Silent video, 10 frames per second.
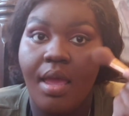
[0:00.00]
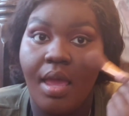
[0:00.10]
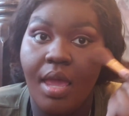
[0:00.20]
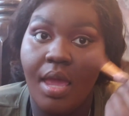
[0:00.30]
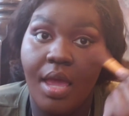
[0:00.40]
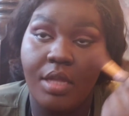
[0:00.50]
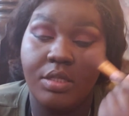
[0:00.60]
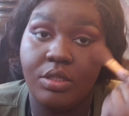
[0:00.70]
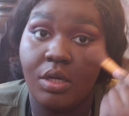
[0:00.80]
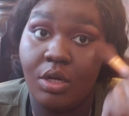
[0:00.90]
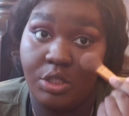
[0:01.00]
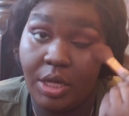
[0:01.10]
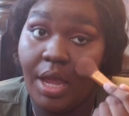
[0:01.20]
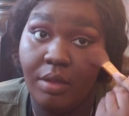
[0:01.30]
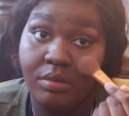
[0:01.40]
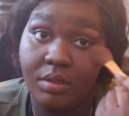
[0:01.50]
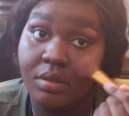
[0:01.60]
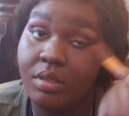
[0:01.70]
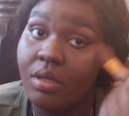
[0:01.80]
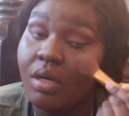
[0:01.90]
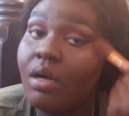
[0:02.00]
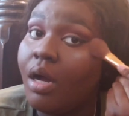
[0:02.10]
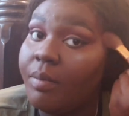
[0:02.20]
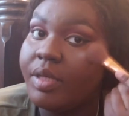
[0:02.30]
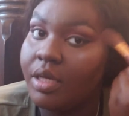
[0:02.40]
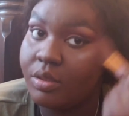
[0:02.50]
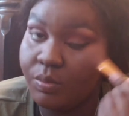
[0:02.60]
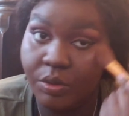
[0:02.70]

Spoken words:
and her child, because